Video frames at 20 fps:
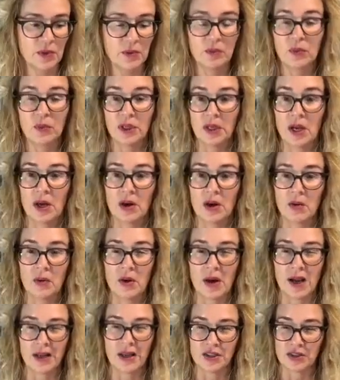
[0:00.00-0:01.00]
And we know,
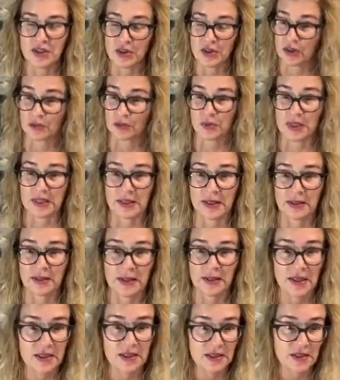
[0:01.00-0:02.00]
I just heard
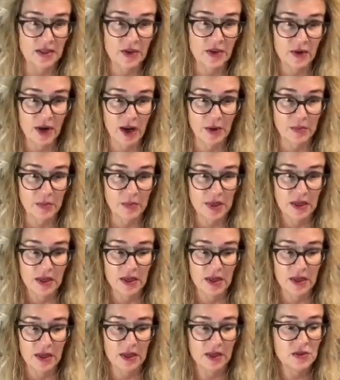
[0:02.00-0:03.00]
recently, Instagram
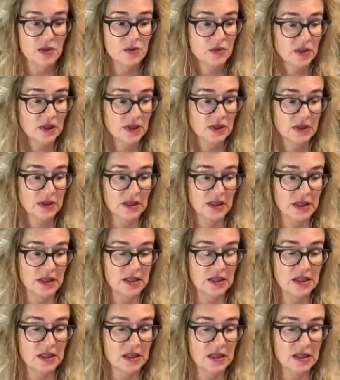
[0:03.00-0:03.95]
is really